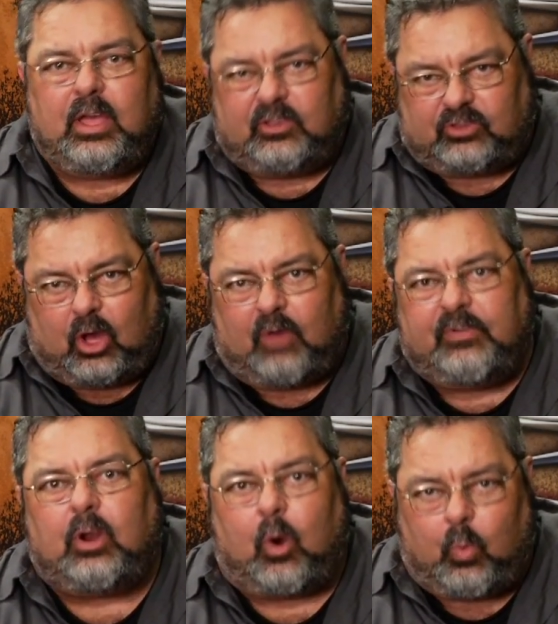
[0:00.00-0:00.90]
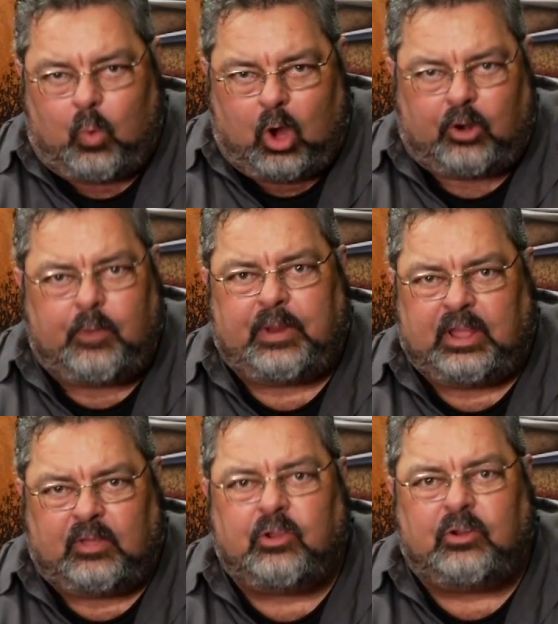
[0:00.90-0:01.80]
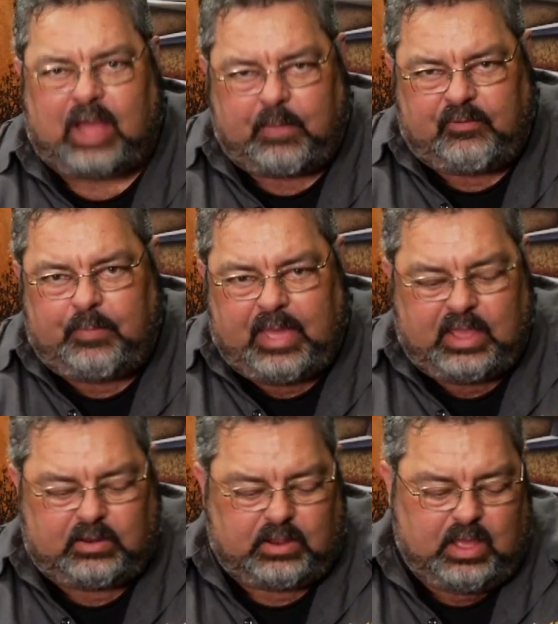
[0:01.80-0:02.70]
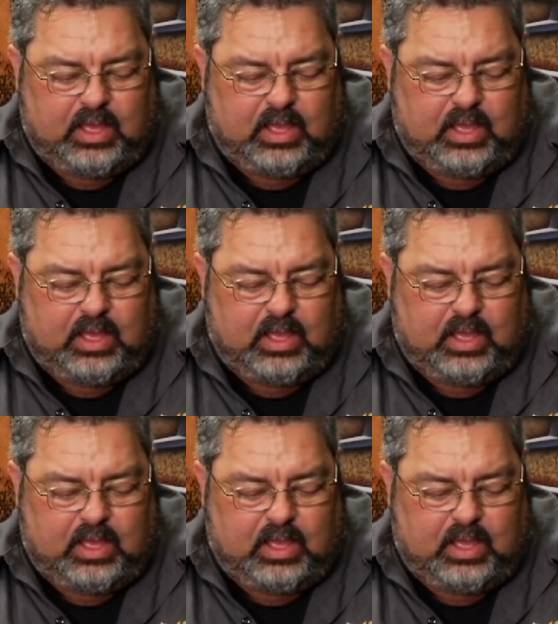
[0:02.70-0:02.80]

solvent or water, depending on your type of paint,